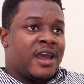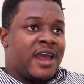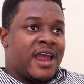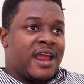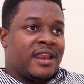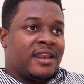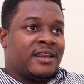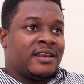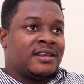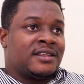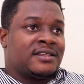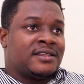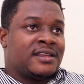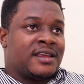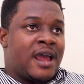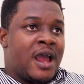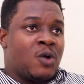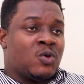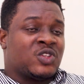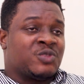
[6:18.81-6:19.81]
And
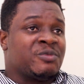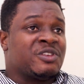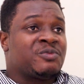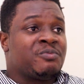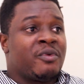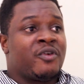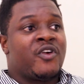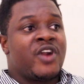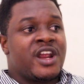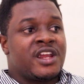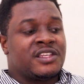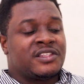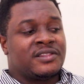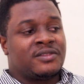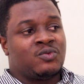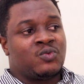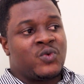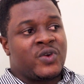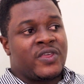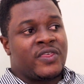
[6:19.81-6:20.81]
I was
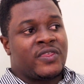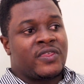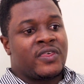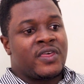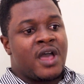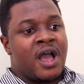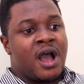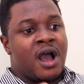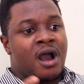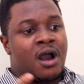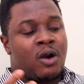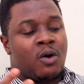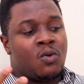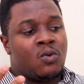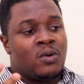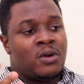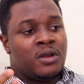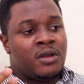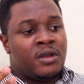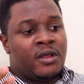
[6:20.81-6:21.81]
mesmerized with
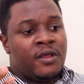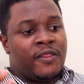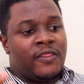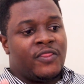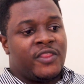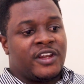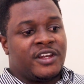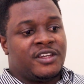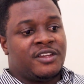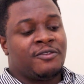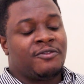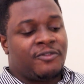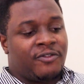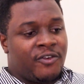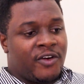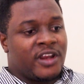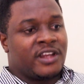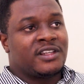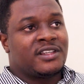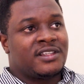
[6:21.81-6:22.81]
how the
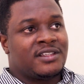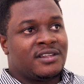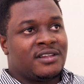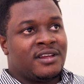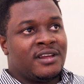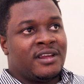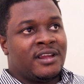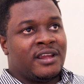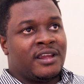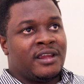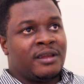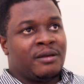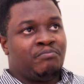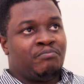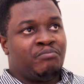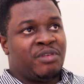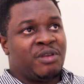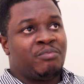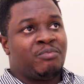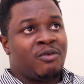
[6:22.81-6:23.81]
different
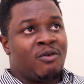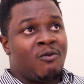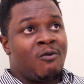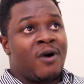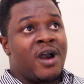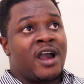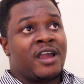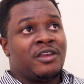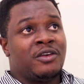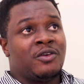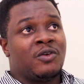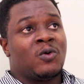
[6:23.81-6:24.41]
people were,